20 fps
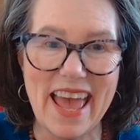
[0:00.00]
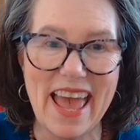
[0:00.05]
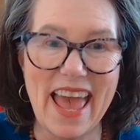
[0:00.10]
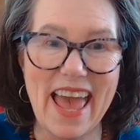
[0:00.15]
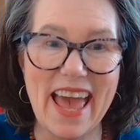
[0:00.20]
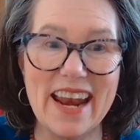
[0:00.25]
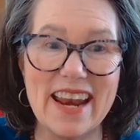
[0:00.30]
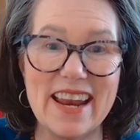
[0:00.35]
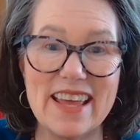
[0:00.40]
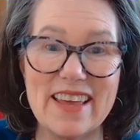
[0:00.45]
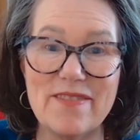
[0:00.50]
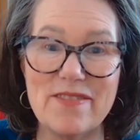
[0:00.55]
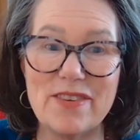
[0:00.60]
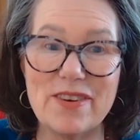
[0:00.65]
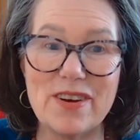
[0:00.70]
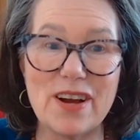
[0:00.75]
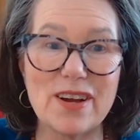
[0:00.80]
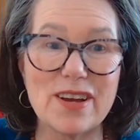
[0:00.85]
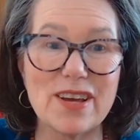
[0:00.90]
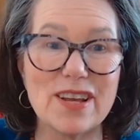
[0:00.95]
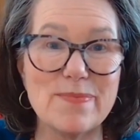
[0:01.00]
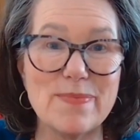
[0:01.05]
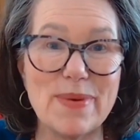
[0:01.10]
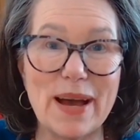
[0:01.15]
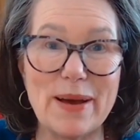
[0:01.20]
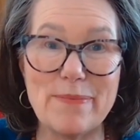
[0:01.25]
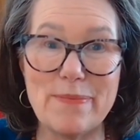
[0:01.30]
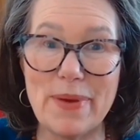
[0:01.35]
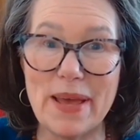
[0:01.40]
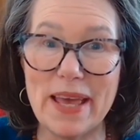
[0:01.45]
And if you're talking
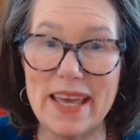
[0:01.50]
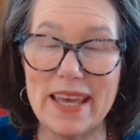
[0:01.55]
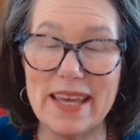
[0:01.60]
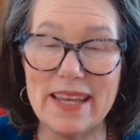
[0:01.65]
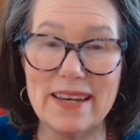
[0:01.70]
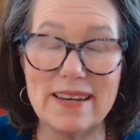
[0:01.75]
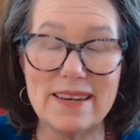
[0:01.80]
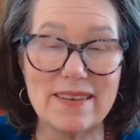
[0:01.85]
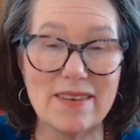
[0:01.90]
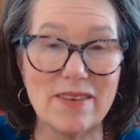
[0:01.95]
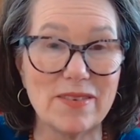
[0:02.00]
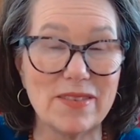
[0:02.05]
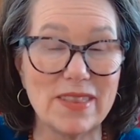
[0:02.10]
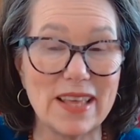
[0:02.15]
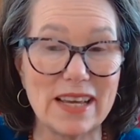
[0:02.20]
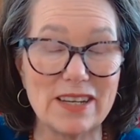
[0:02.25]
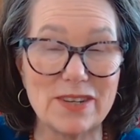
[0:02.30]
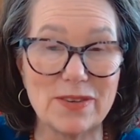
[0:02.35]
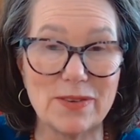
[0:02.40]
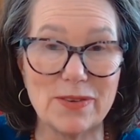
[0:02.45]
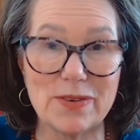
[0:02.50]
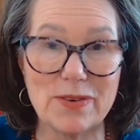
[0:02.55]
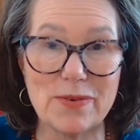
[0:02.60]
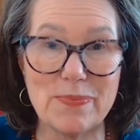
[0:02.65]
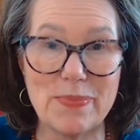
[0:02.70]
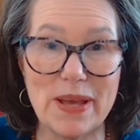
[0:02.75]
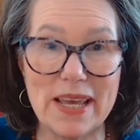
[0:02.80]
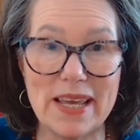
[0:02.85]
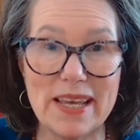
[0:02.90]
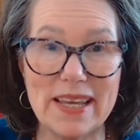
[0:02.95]
about pain or that shoulder
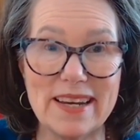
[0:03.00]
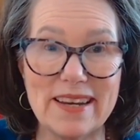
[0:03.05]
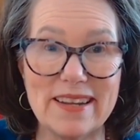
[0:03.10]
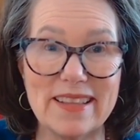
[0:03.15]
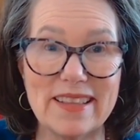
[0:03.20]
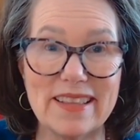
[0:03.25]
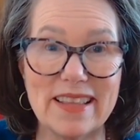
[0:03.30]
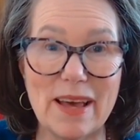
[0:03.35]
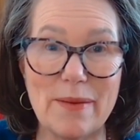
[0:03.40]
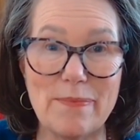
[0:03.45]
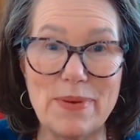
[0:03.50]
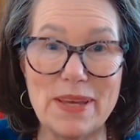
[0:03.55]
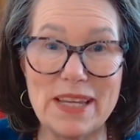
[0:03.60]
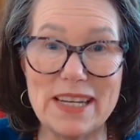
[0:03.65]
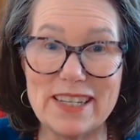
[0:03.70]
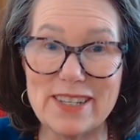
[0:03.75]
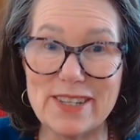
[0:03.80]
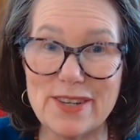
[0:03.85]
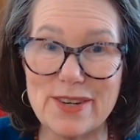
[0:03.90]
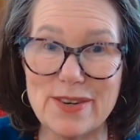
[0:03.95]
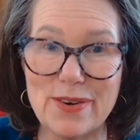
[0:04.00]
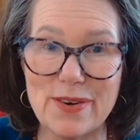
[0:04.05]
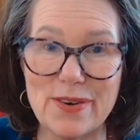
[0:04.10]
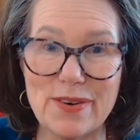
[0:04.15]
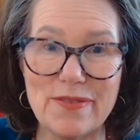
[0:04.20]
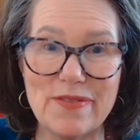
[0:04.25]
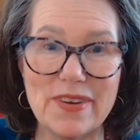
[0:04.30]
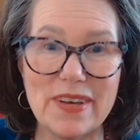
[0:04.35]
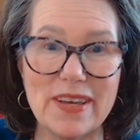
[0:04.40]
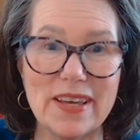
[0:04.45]
pain, that pinched
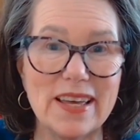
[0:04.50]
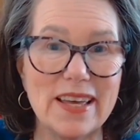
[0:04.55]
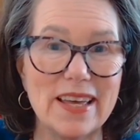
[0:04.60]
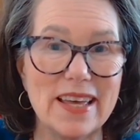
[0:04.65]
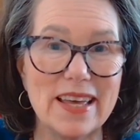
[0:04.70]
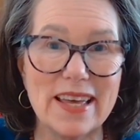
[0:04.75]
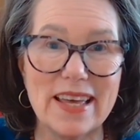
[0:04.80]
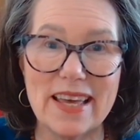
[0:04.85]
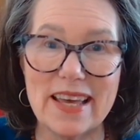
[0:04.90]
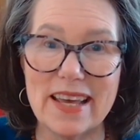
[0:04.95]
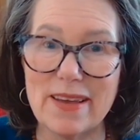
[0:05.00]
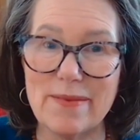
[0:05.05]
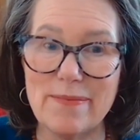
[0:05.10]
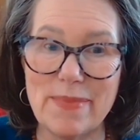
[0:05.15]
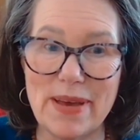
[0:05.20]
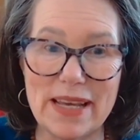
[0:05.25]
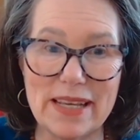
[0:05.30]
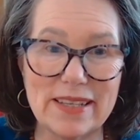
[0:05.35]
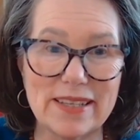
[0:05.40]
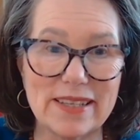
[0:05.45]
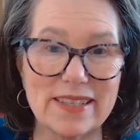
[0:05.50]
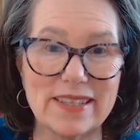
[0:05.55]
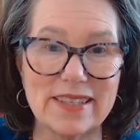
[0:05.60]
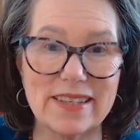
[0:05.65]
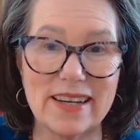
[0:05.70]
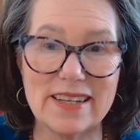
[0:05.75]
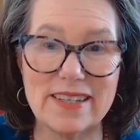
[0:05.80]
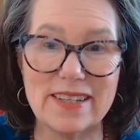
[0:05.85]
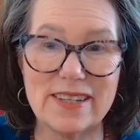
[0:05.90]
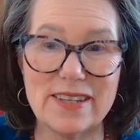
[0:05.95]
nerve can make
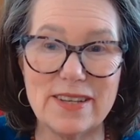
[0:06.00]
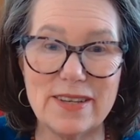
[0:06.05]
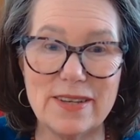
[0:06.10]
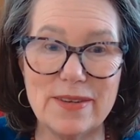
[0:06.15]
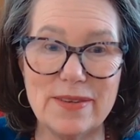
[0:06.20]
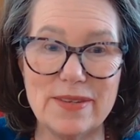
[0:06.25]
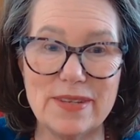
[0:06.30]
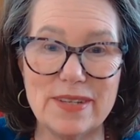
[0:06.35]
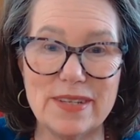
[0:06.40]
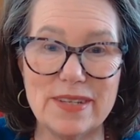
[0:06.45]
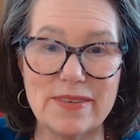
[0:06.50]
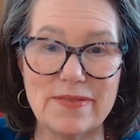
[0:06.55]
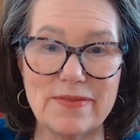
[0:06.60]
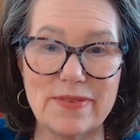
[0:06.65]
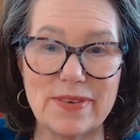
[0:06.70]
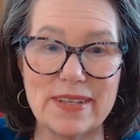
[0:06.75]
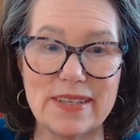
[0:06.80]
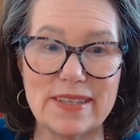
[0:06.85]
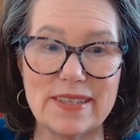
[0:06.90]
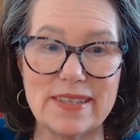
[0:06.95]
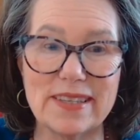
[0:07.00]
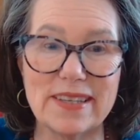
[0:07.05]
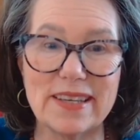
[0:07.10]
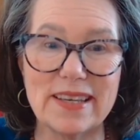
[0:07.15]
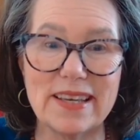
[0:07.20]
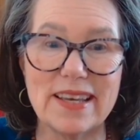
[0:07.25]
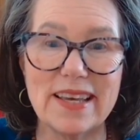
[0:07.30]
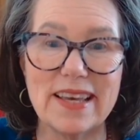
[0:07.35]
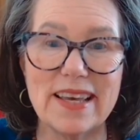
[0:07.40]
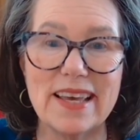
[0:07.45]
such a huge difference.
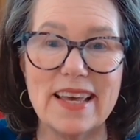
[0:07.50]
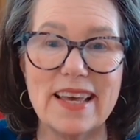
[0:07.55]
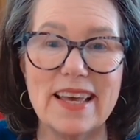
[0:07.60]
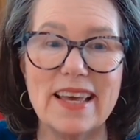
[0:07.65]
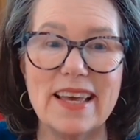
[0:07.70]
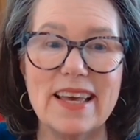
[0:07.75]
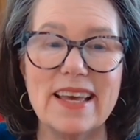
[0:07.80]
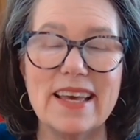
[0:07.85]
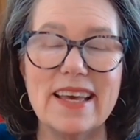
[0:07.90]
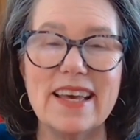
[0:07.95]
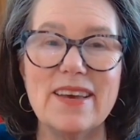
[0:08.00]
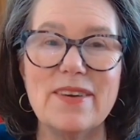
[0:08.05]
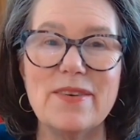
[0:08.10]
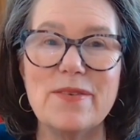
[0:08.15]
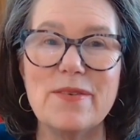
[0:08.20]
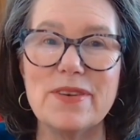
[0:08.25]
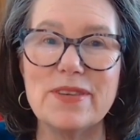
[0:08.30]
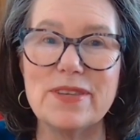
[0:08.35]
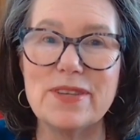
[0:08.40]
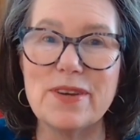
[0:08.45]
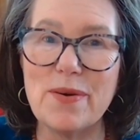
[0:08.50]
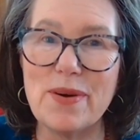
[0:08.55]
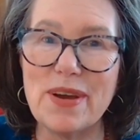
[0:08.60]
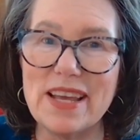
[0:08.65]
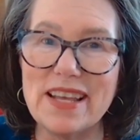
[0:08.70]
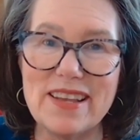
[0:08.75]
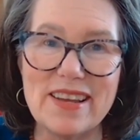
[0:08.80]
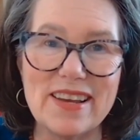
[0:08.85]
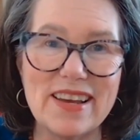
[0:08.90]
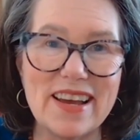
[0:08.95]
So
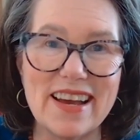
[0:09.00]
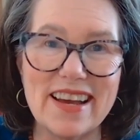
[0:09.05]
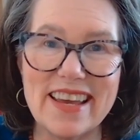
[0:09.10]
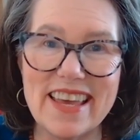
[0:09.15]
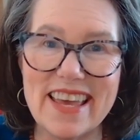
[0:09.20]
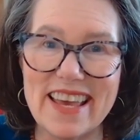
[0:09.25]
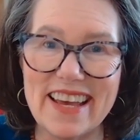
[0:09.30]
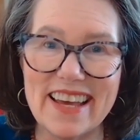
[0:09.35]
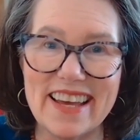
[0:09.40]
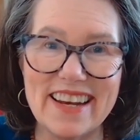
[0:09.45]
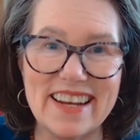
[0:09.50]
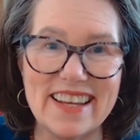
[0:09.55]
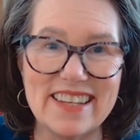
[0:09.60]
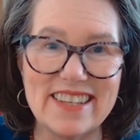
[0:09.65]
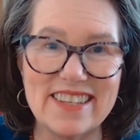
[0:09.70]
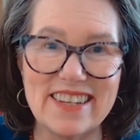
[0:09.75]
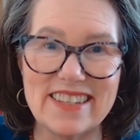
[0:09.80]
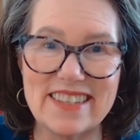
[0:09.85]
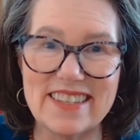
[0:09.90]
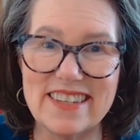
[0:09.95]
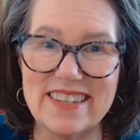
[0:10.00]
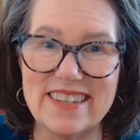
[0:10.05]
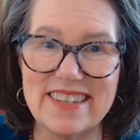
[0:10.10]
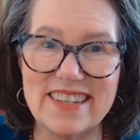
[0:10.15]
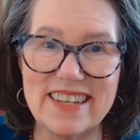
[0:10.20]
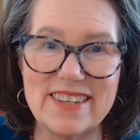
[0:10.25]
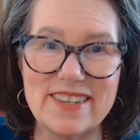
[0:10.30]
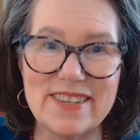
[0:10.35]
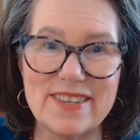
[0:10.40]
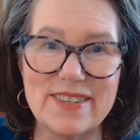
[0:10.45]
it's just a
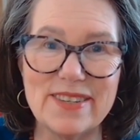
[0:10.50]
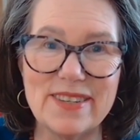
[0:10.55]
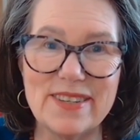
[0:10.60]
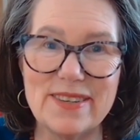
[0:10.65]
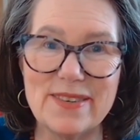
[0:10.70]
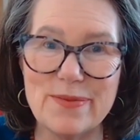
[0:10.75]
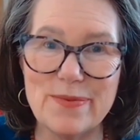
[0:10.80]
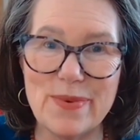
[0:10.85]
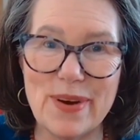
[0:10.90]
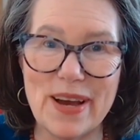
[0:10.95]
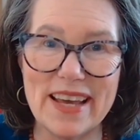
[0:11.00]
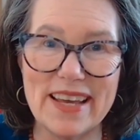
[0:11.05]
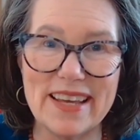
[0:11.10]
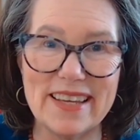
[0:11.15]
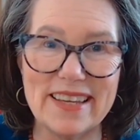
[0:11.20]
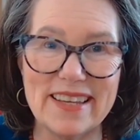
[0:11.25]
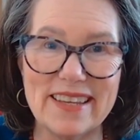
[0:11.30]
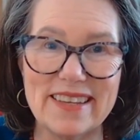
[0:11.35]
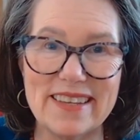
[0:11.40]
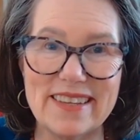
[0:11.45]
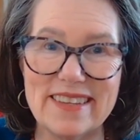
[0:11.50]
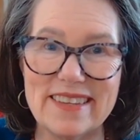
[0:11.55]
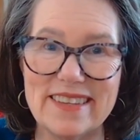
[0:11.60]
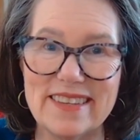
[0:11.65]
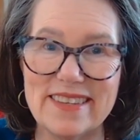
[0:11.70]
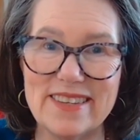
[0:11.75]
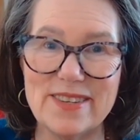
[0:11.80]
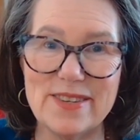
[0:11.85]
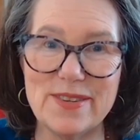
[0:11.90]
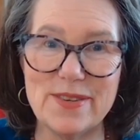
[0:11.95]
gentle way
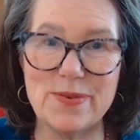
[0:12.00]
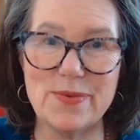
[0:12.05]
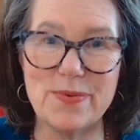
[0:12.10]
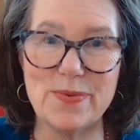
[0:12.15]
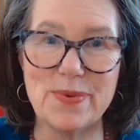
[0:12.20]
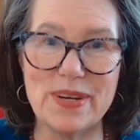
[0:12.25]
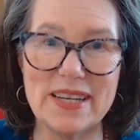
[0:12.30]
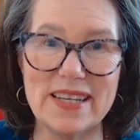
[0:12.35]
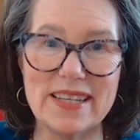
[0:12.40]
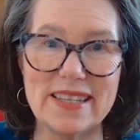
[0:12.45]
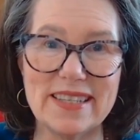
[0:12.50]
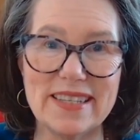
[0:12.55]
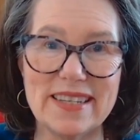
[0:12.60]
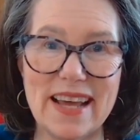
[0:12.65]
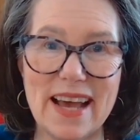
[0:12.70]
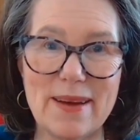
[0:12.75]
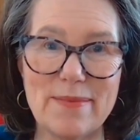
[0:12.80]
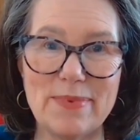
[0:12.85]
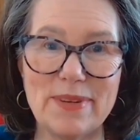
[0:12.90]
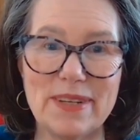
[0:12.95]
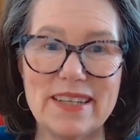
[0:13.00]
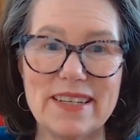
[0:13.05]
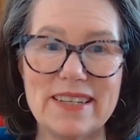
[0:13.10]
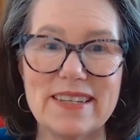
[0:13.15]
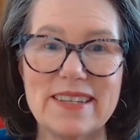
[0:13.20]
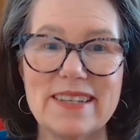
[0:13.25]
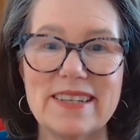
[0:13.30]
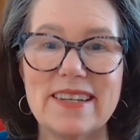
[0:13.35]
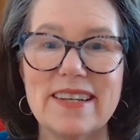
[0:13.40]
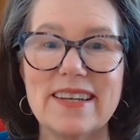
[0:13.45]
to
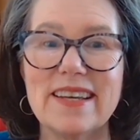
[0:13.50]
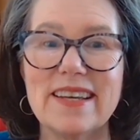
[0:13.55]
reestablish